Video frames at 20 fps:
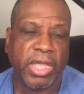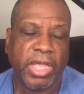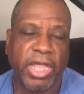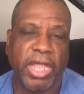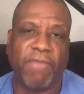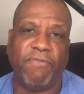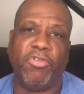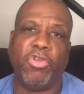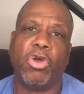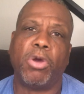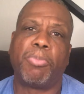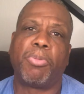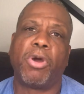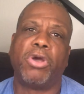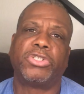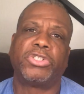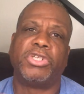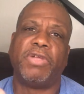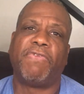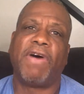If you're a
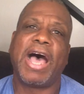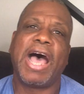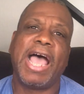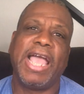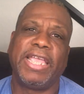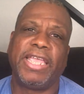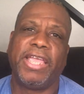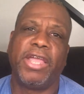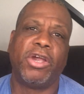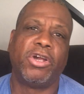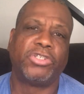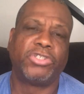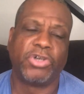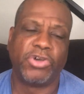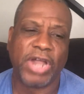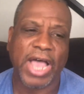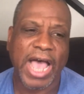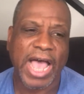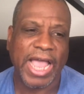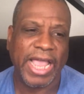person of high character
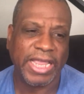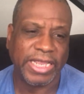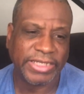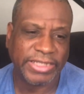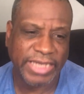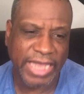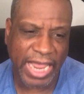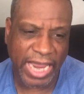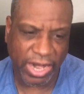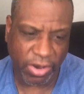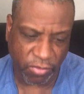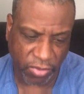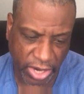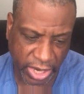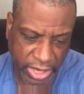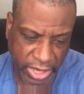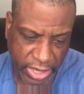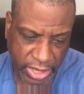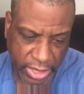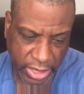and high
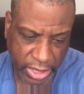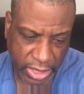integrity,